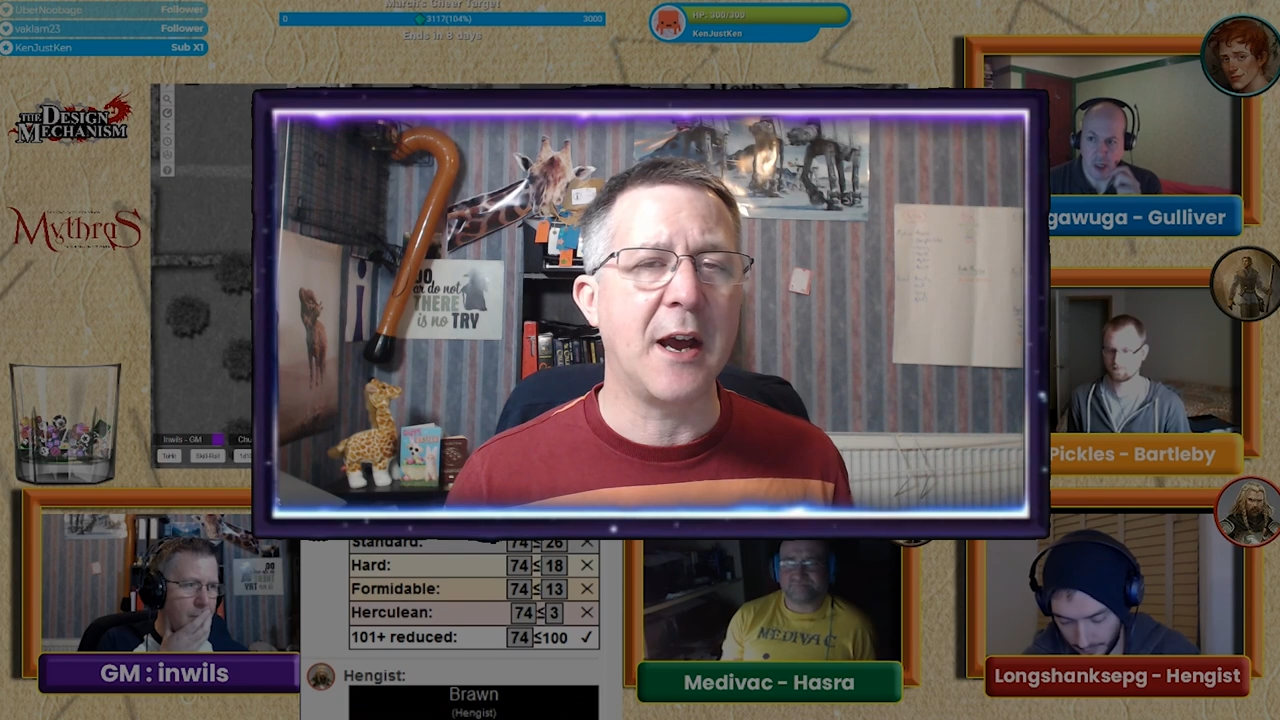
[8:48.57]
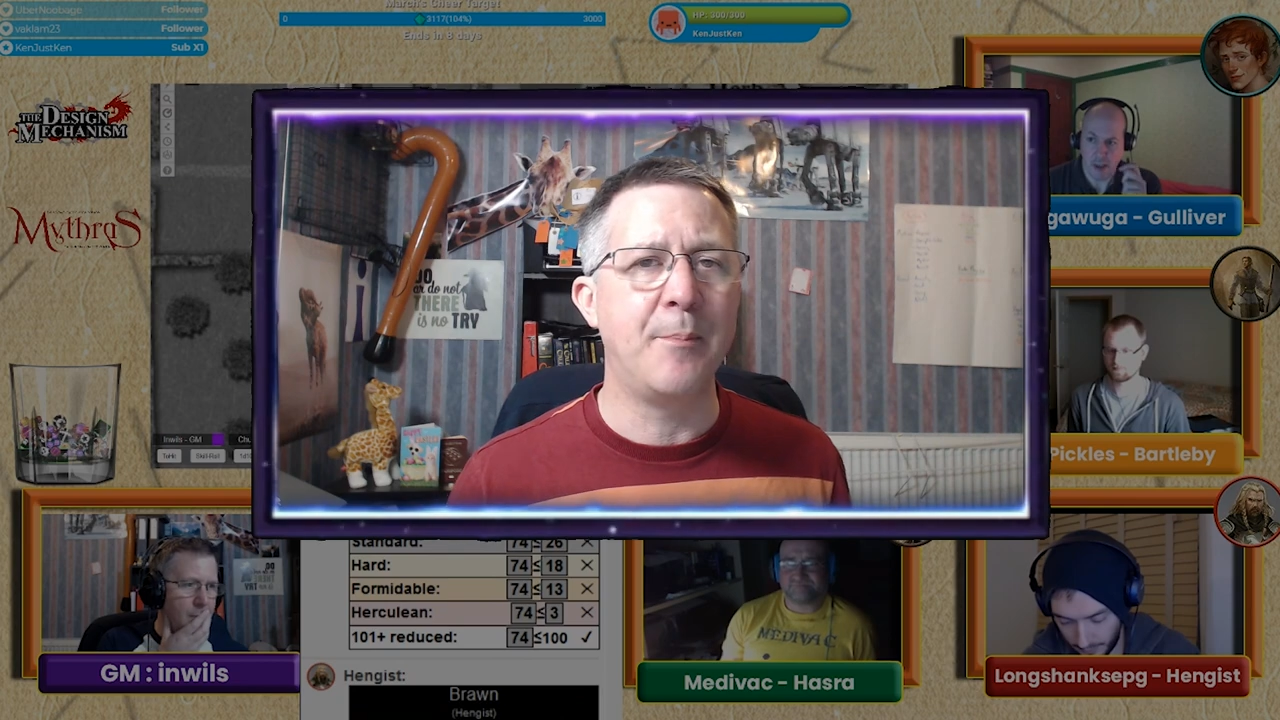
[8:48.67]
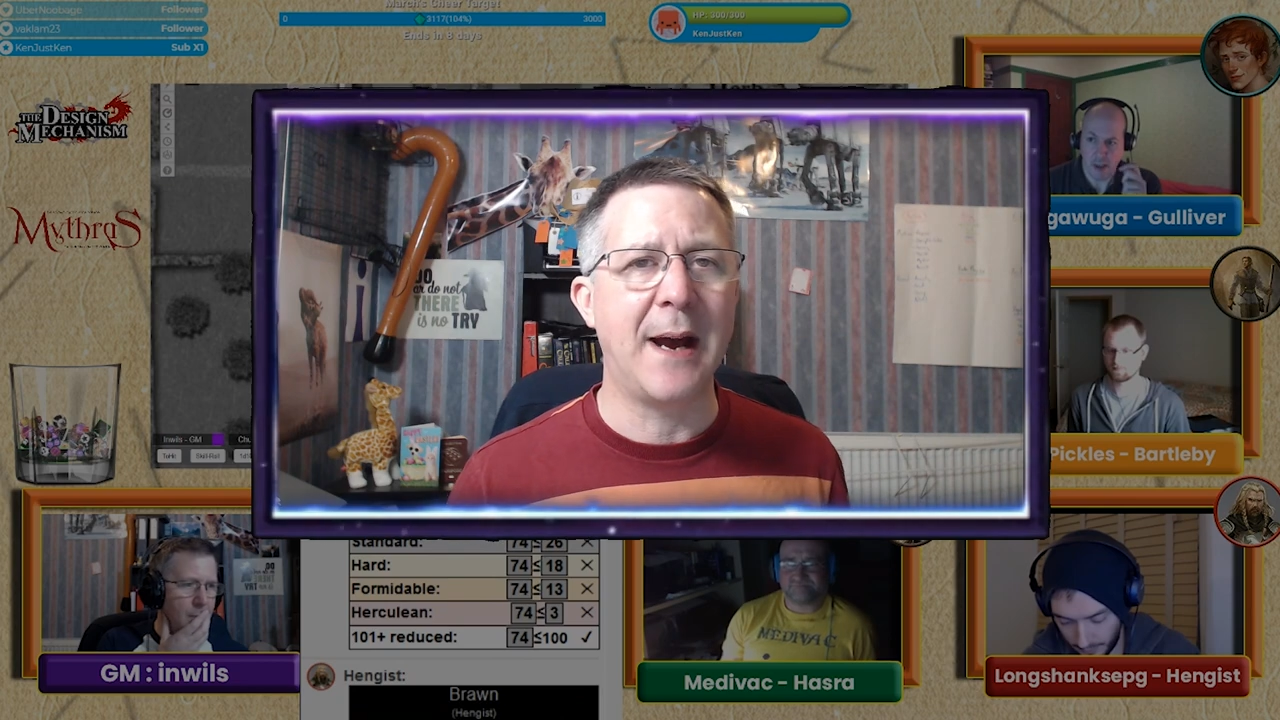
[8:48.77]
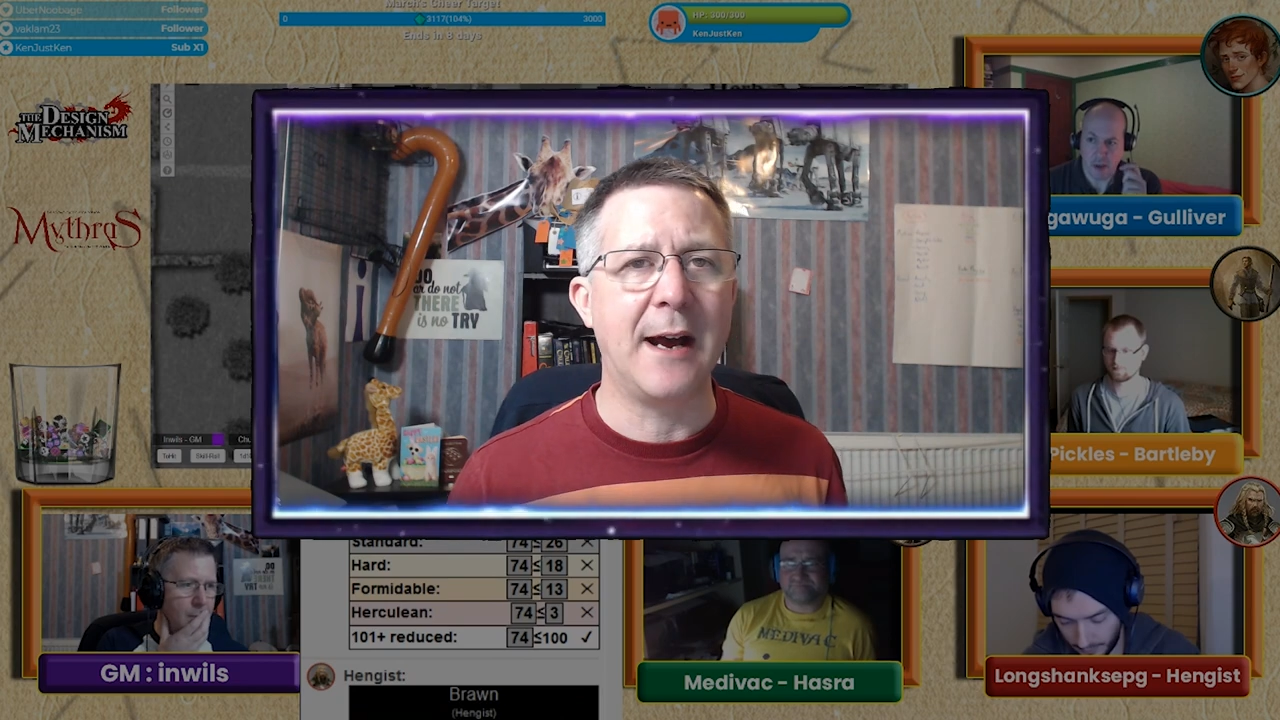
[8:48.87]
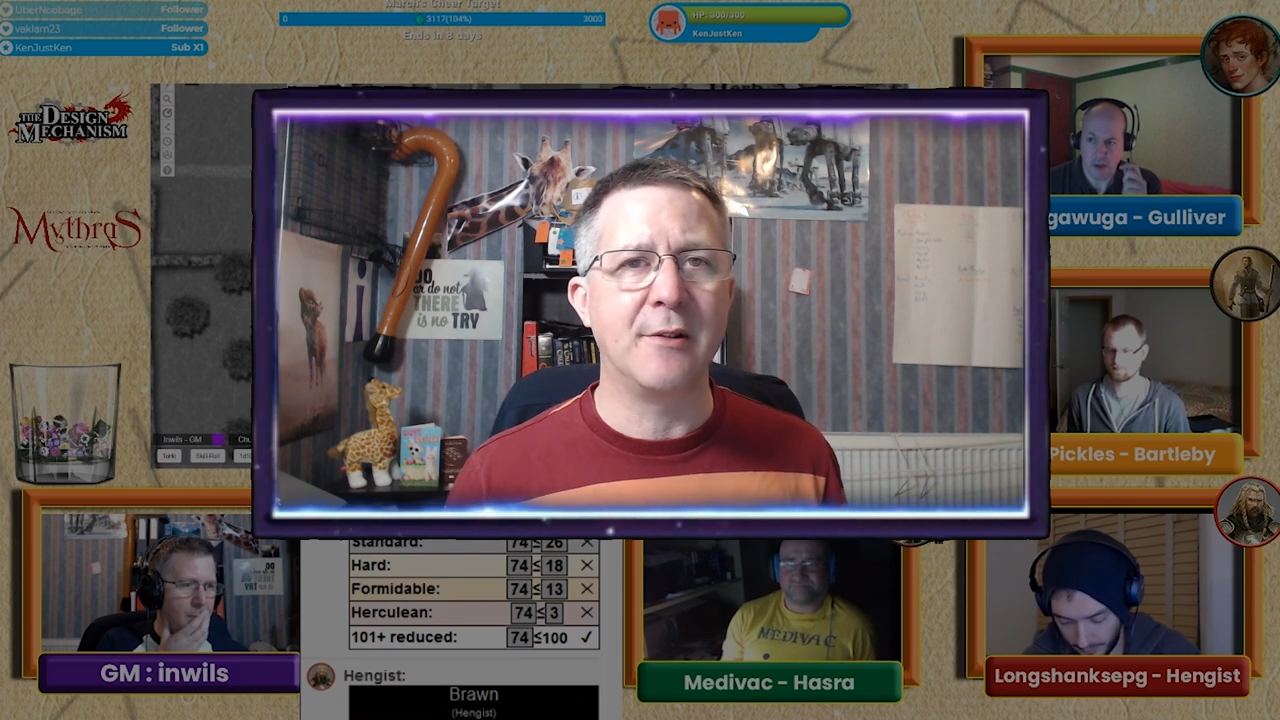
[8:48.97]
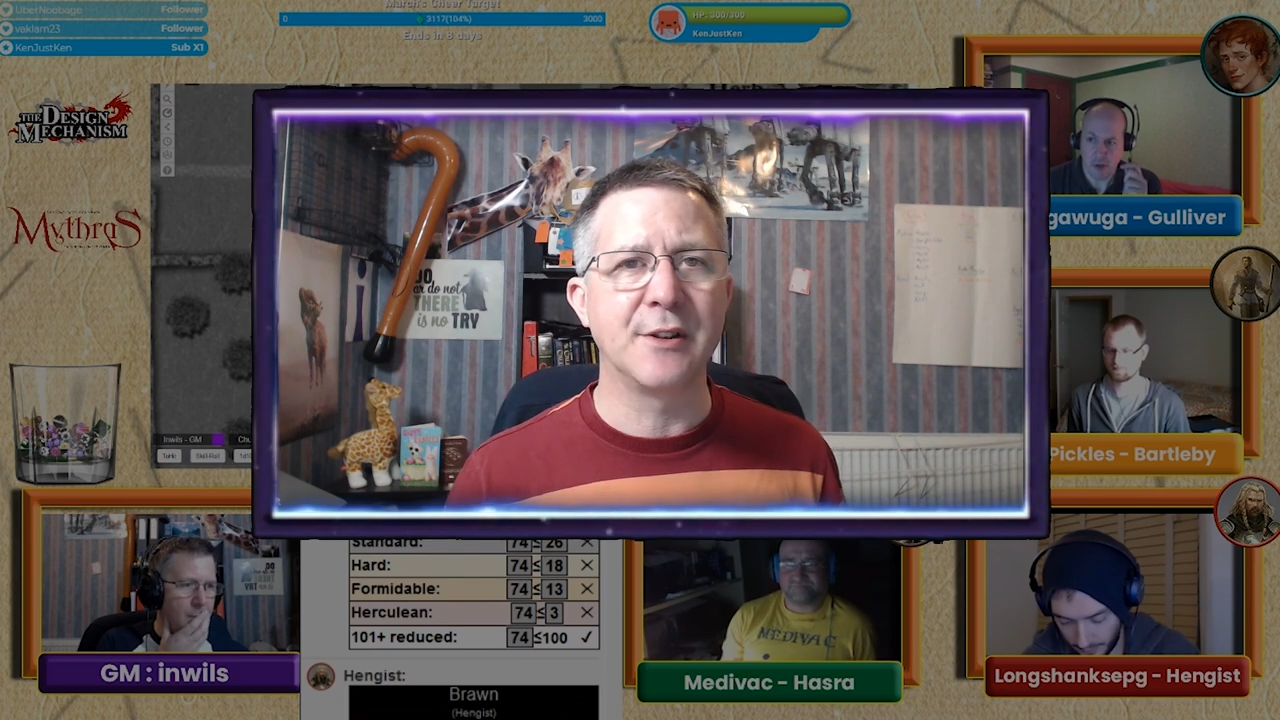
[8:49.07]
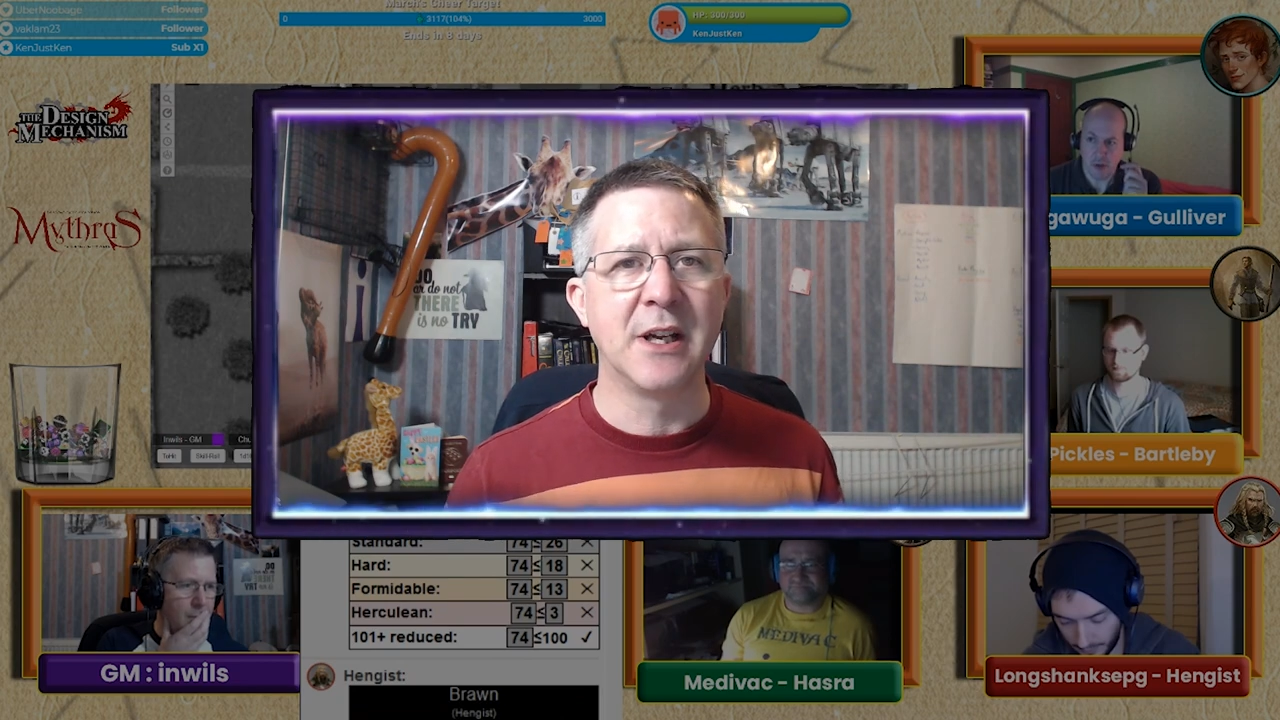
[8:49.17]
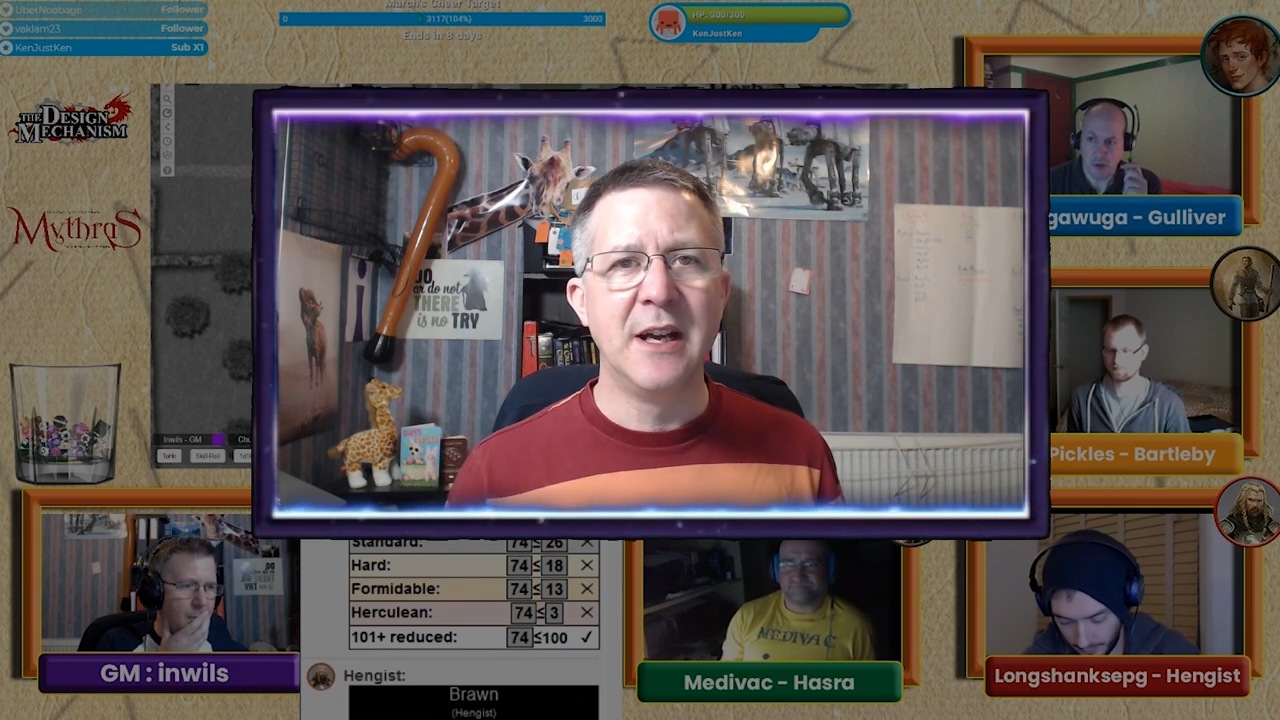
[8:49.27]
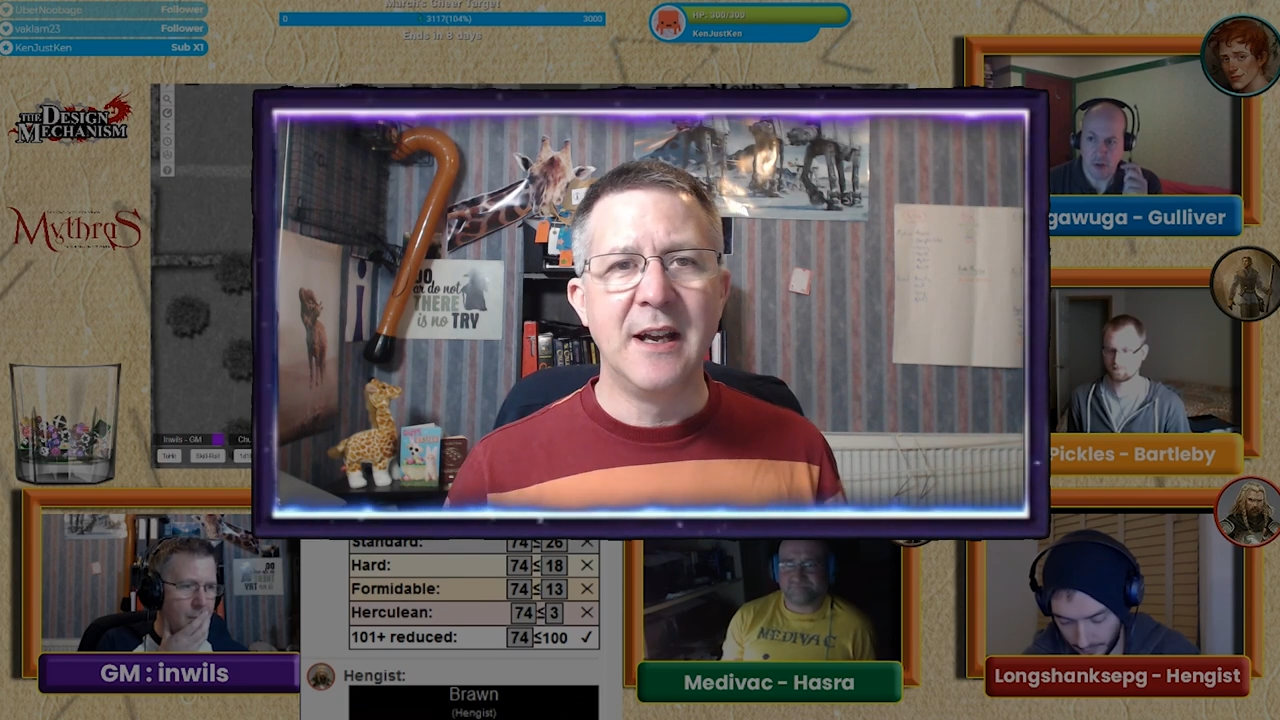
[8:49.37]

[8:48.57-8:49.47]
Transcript: about